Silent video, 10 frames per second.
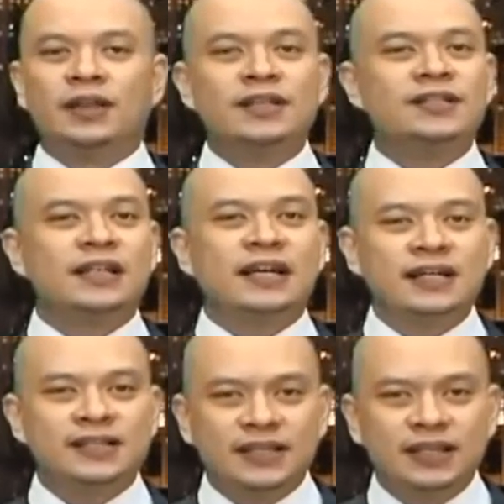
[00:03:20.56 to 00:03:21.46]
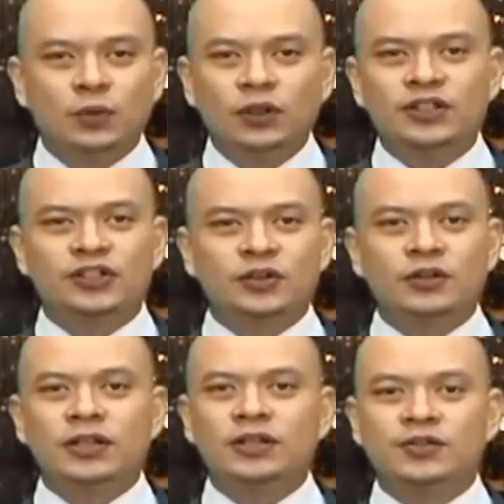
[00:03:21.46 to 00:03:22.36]
This, Tayag said, will ensure
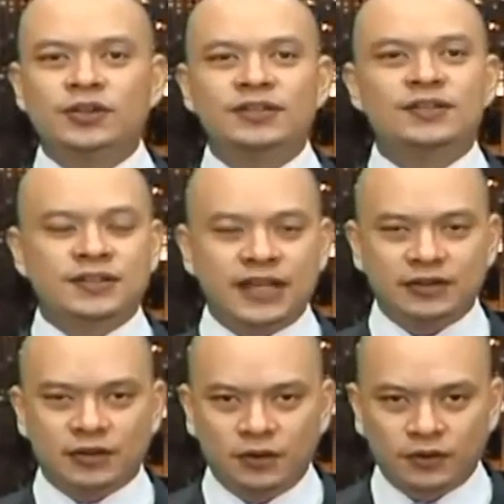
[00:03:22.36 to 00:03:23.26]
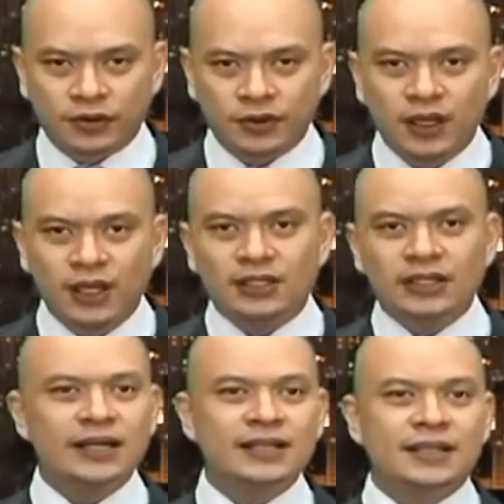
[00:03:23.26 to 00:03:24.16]
the industry's sustained growth.
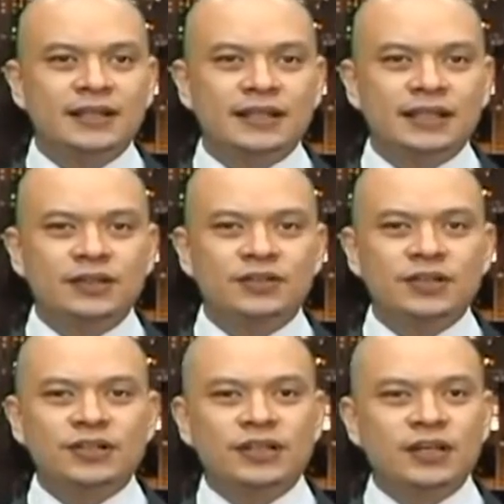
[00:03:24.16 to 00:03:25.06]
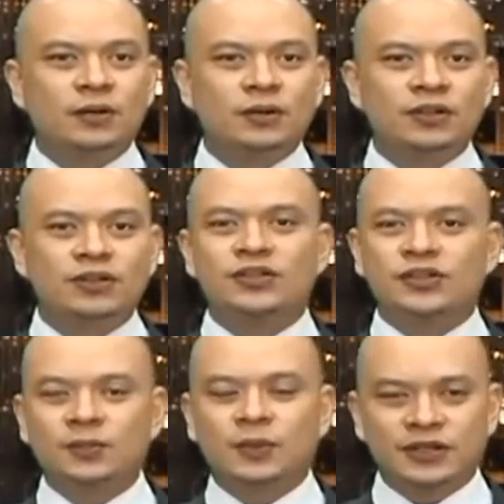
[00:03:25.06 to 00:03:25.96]
Tayag said that industry stakeholders
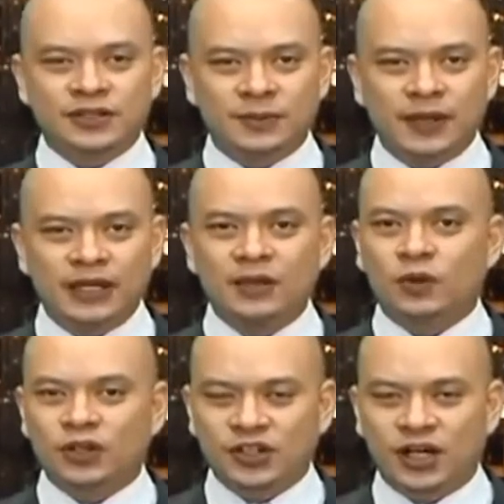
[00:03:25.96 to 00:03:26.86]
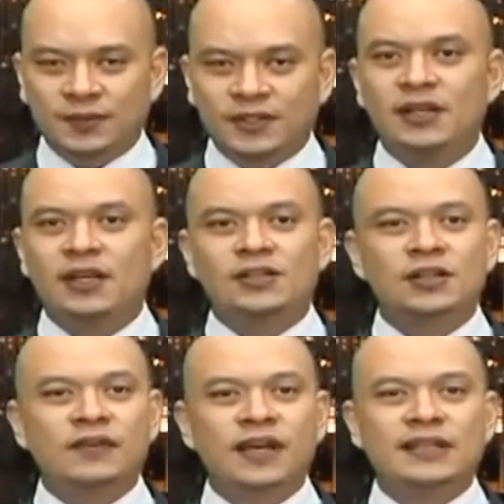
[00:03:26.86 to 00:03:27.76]
should participate in workshops,
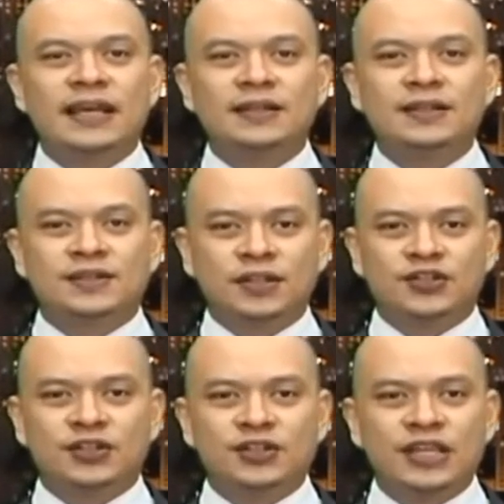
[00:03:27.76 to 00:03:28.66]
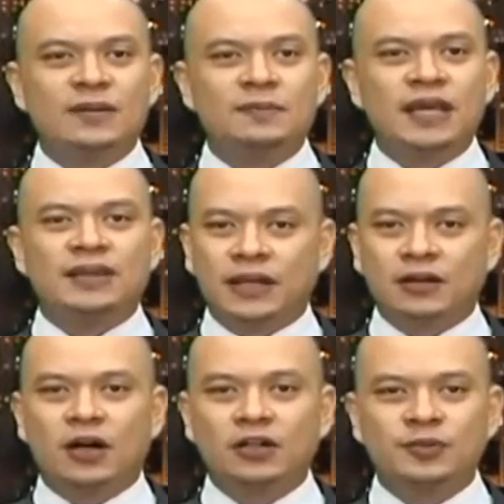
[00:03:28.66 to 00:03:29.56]
surveys, and discussions and make their
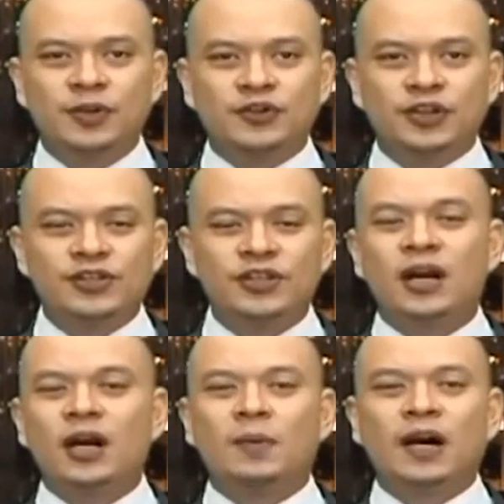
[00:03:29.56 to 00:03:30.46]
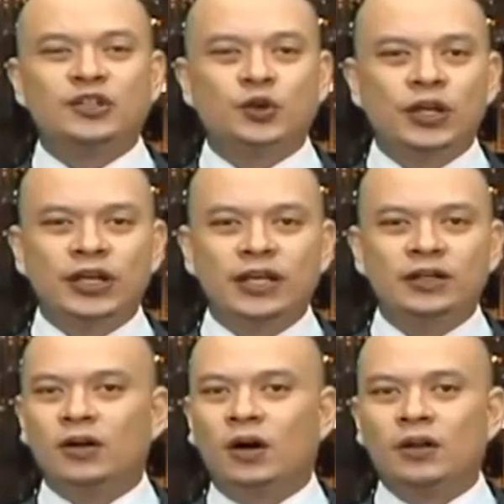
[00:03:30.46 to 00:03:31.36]
contributions by joining in
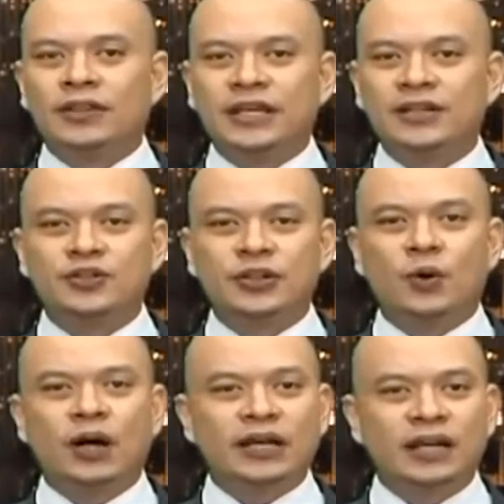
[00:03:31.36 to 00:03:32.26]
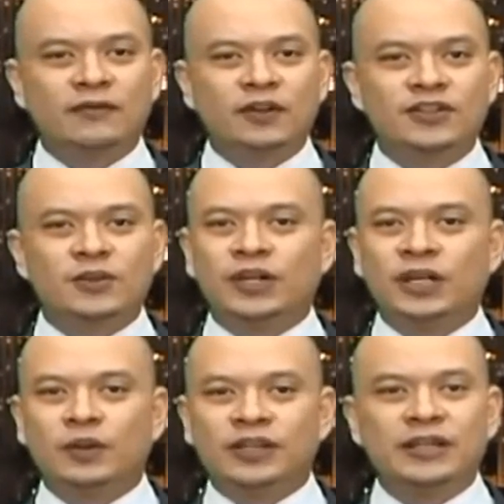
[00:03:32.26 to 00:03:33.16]
on all the industry-wide efforts to
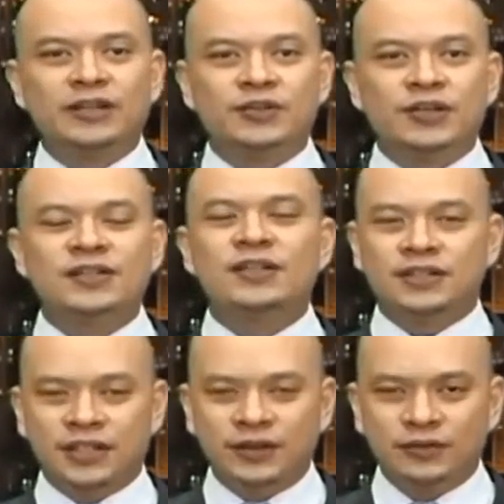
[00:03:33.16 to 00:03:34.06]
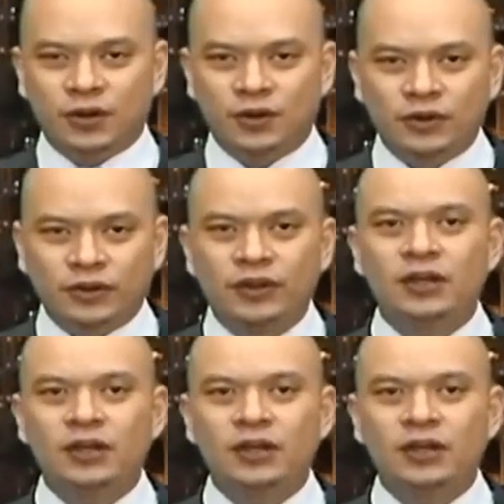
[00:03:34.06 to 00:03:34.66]
enable the industry's continued growth.